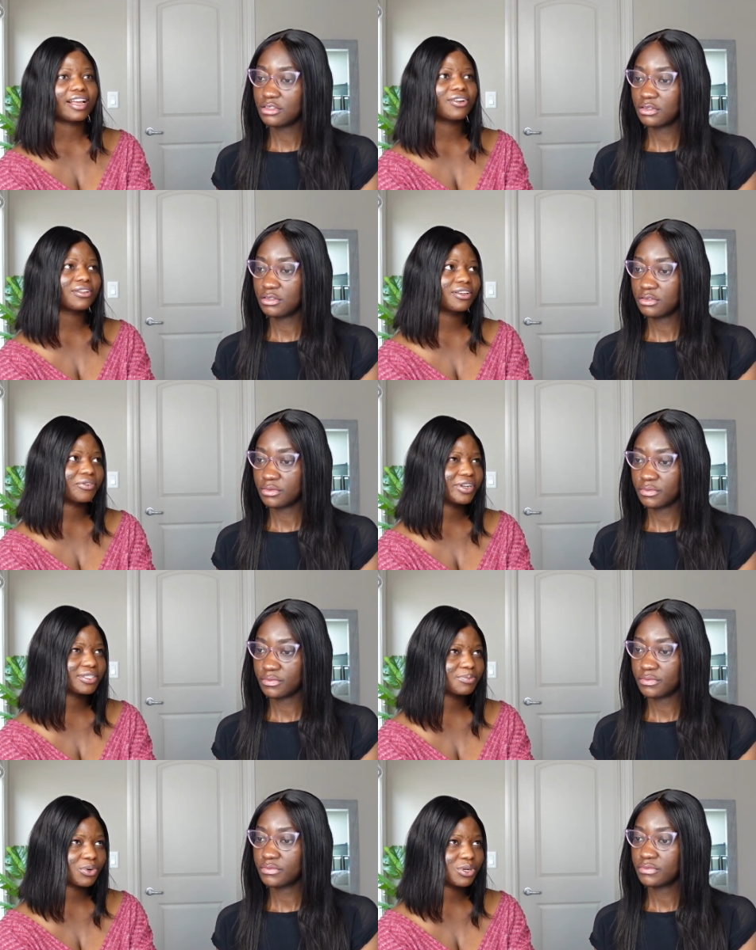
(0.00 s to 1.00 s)
Speaker 1: I got a
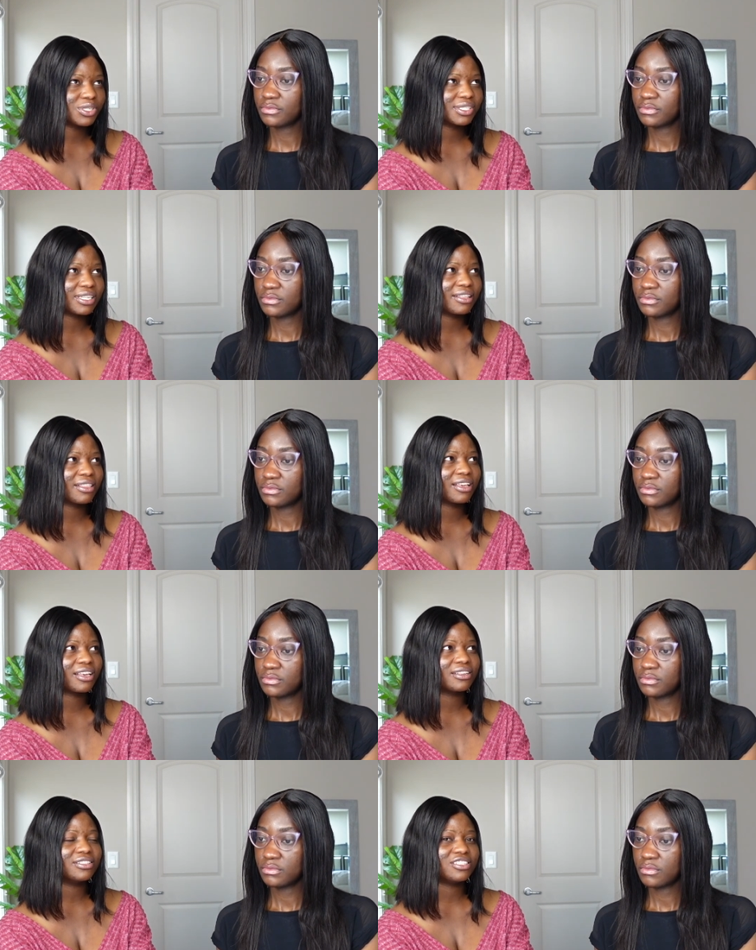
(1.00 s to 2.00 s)
response, I
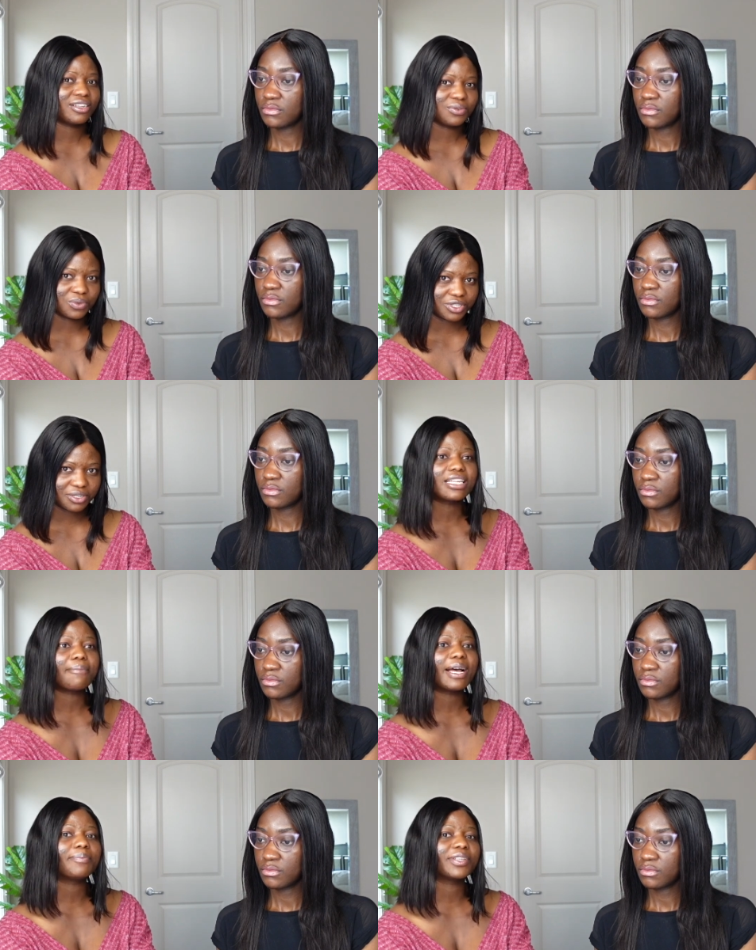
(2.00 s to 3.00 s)
think in January, that
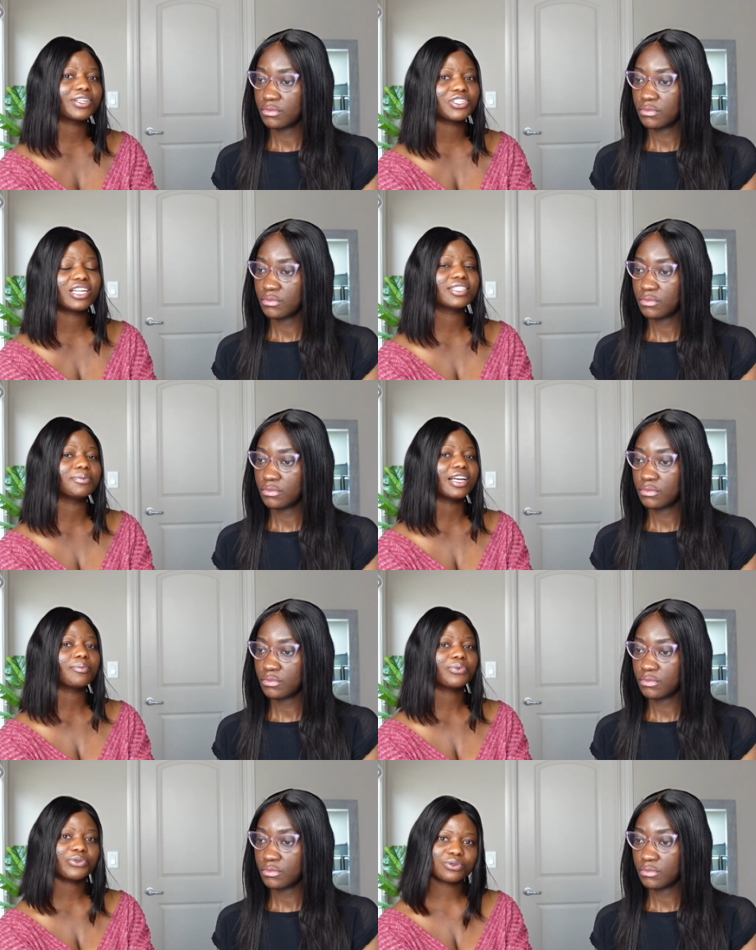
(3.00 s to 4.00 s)
my application has been
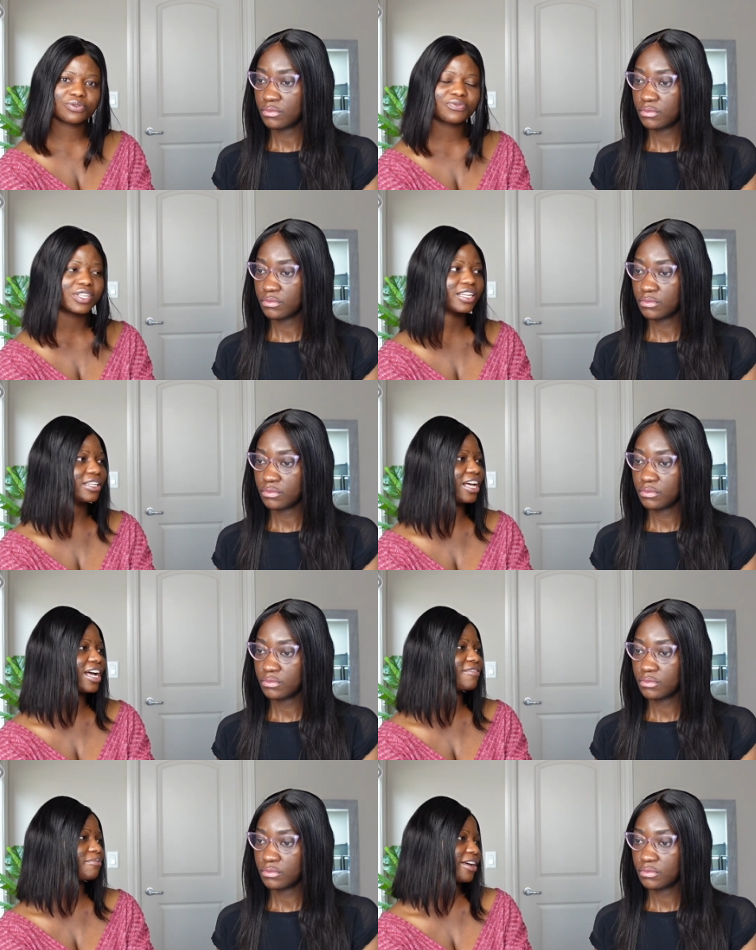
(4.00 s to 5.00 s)
approved and I
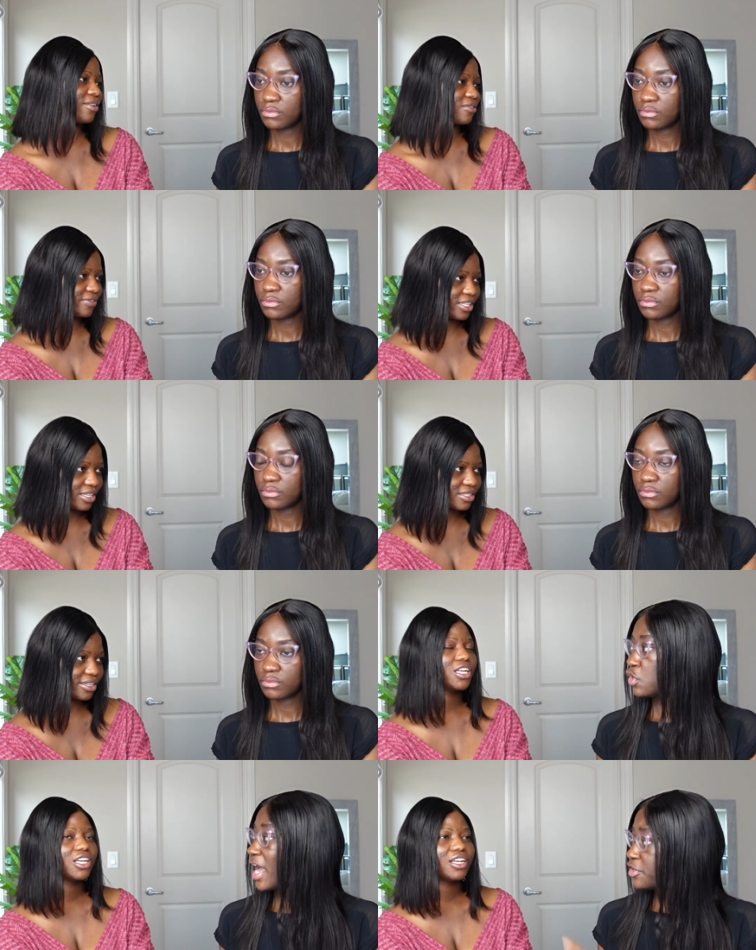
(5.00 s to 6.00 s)
have my offer
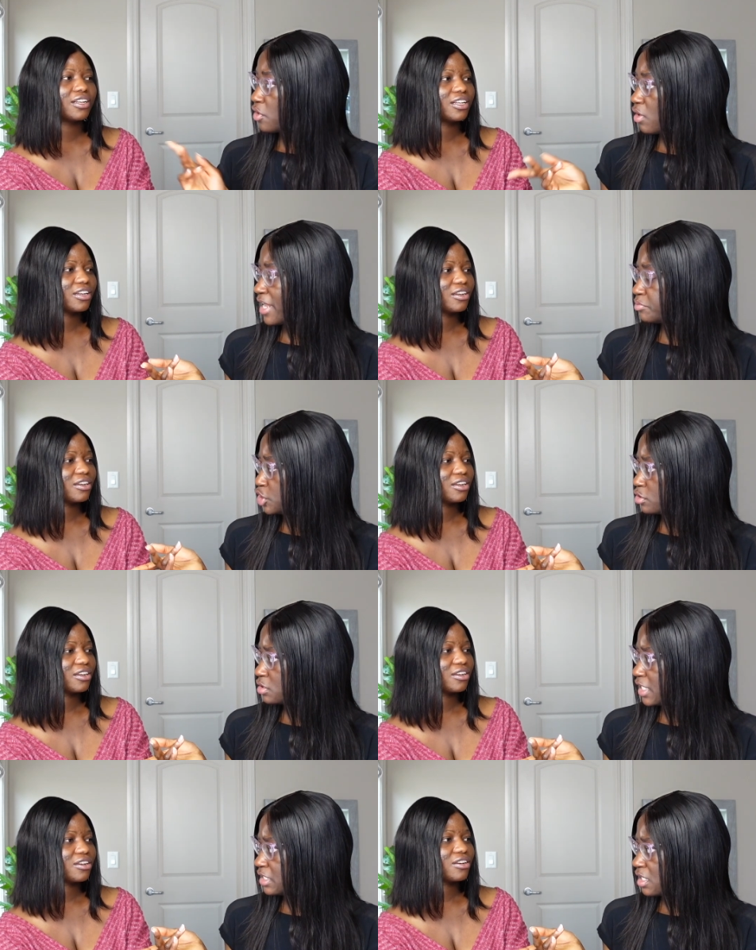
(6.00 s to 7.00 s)
letter.
Speaker 2: You had your
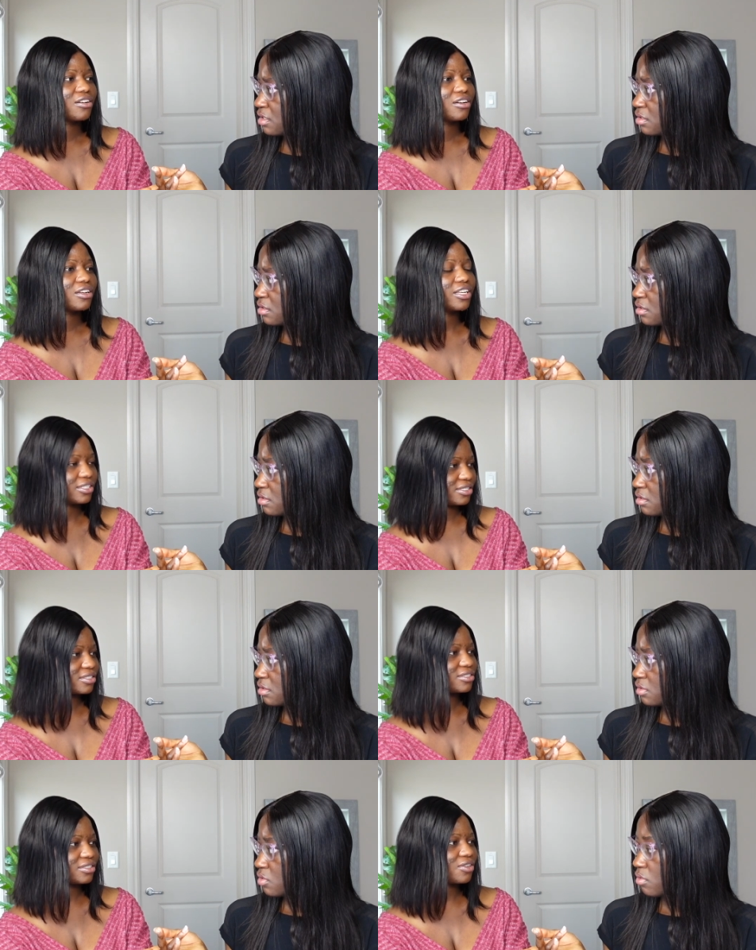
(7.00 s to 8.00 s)
admission letter?
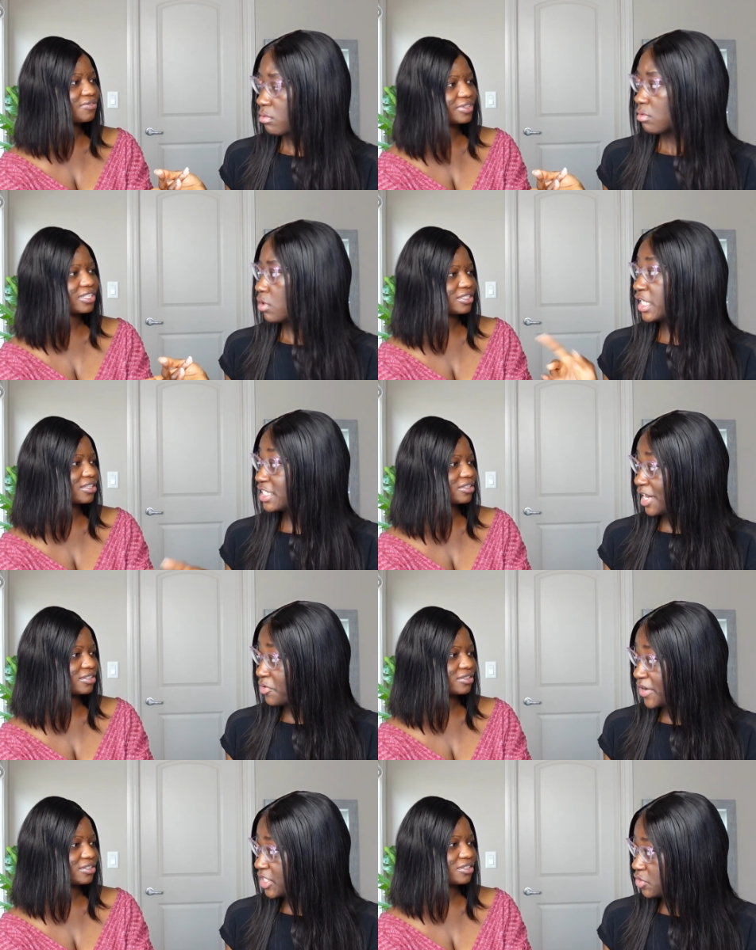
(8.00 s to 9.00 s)
Yes. The offer letter. In
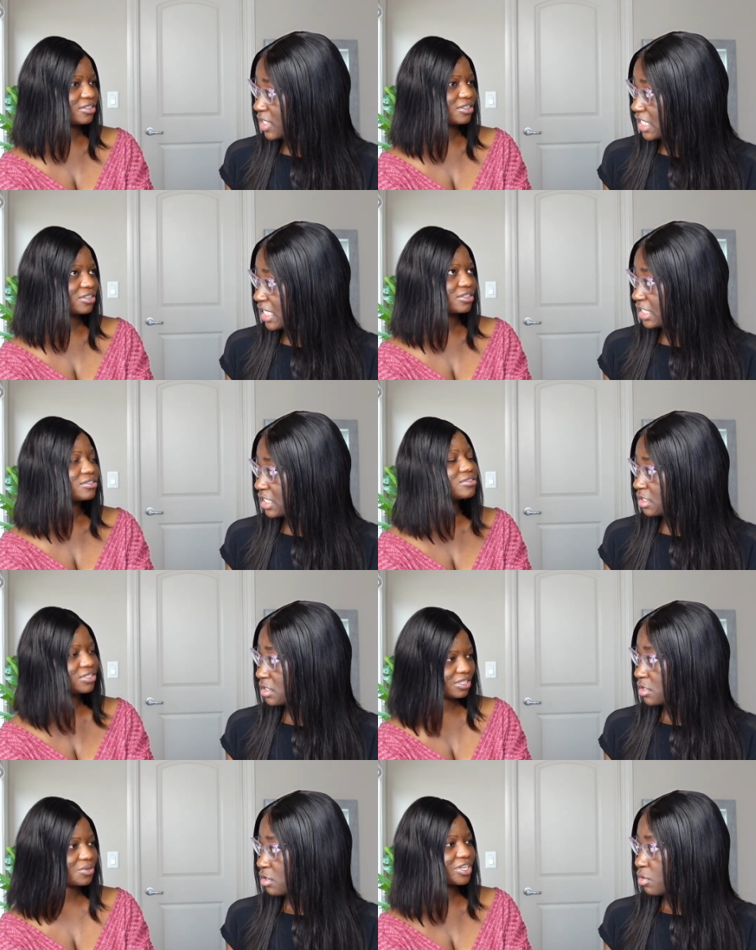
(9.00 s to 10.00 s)
January twenty eighteen?
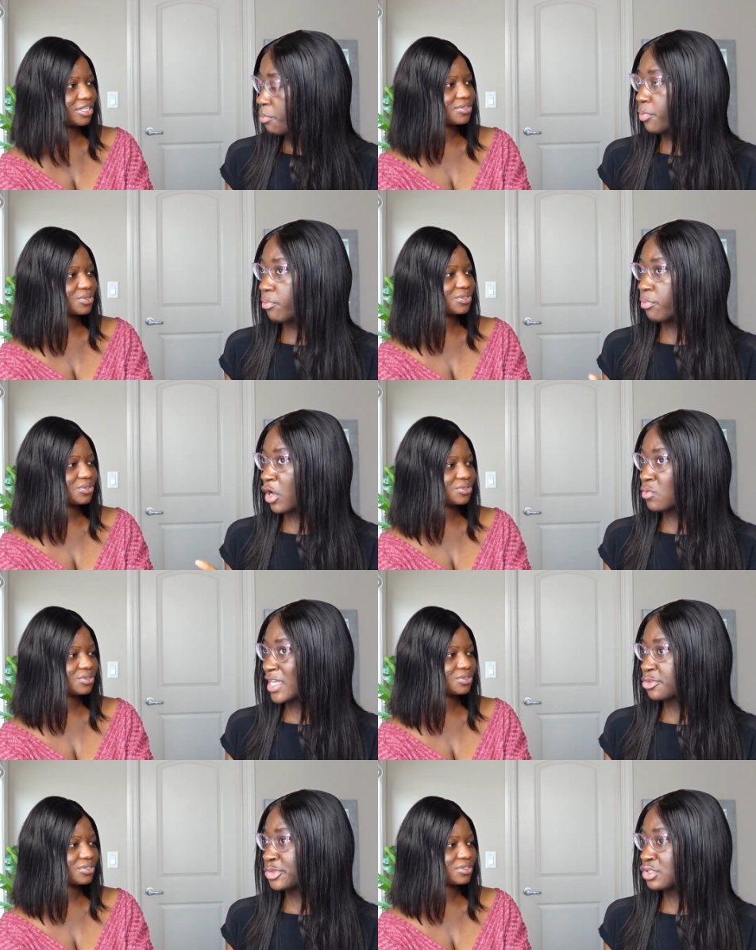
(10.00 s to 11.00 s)
January twenty eighteen. But you
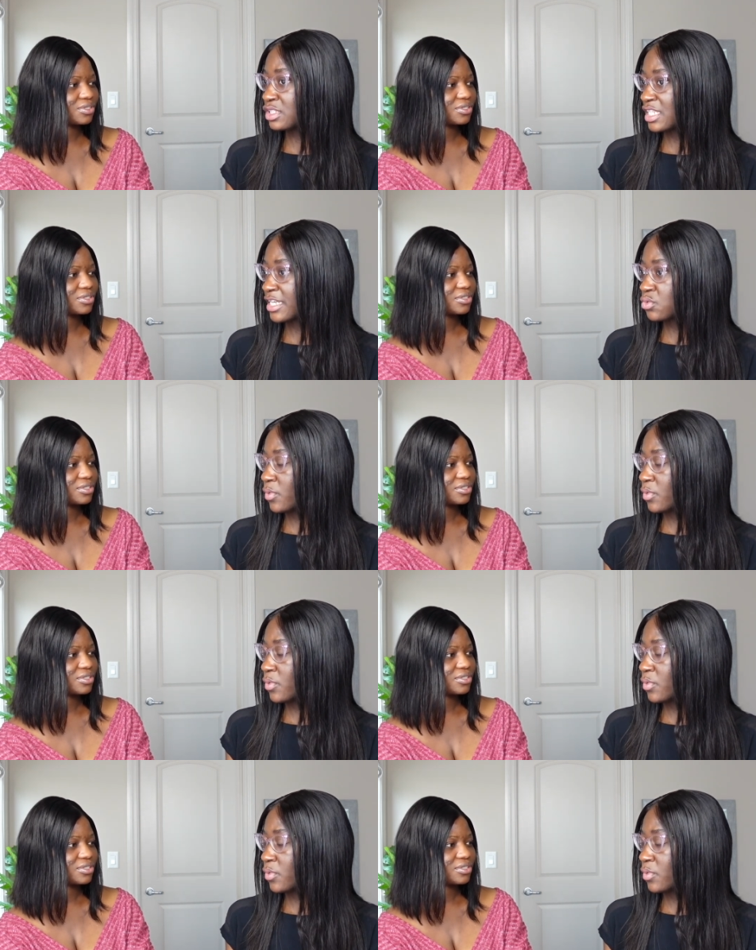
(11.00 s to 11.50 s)
were supposed to start